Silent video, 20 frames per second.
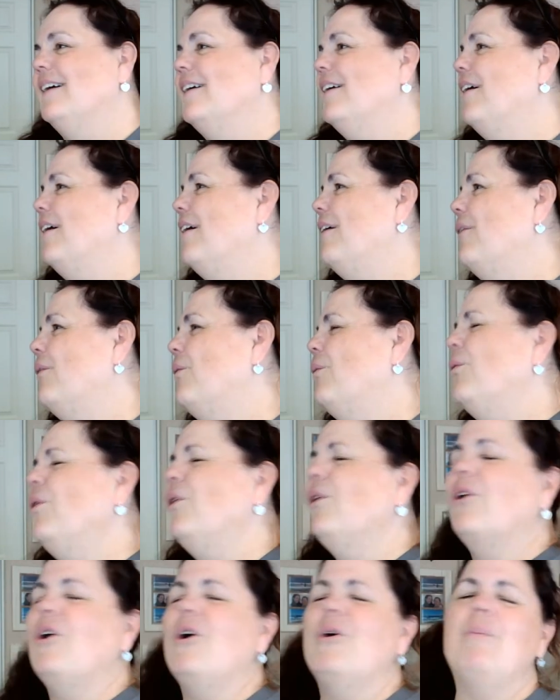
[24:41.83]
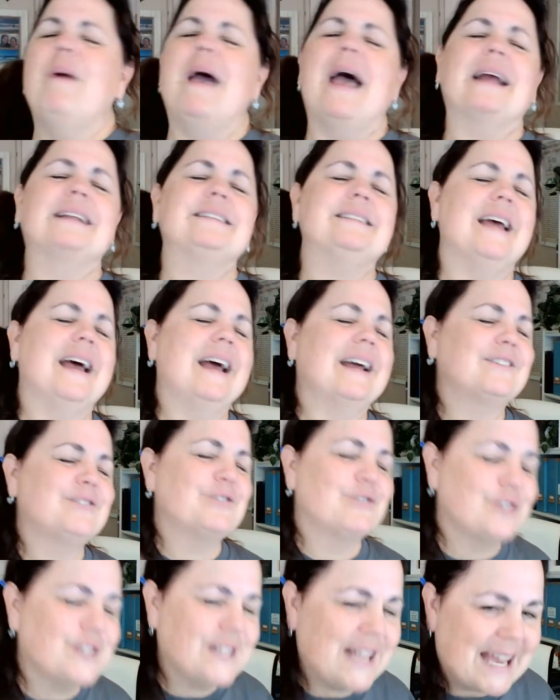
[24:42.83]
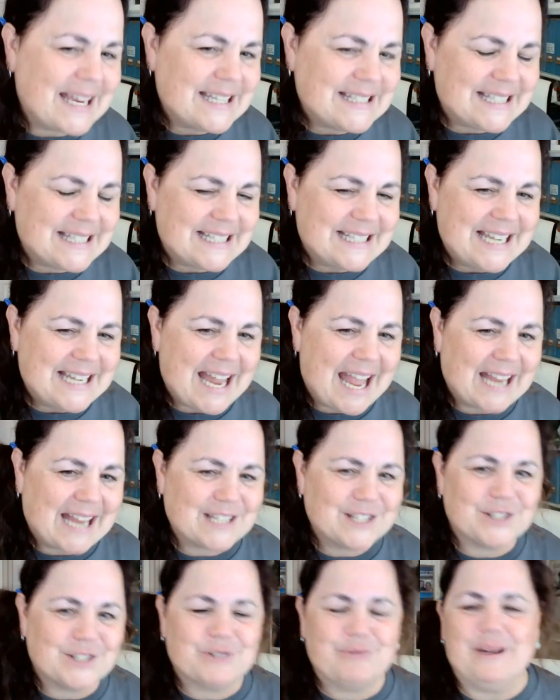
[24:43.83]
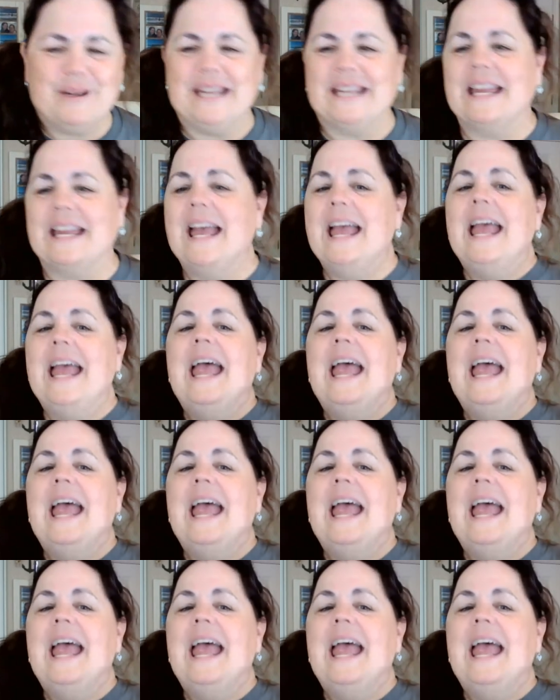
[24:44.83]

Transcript: oh, we'll go back to exercising next week.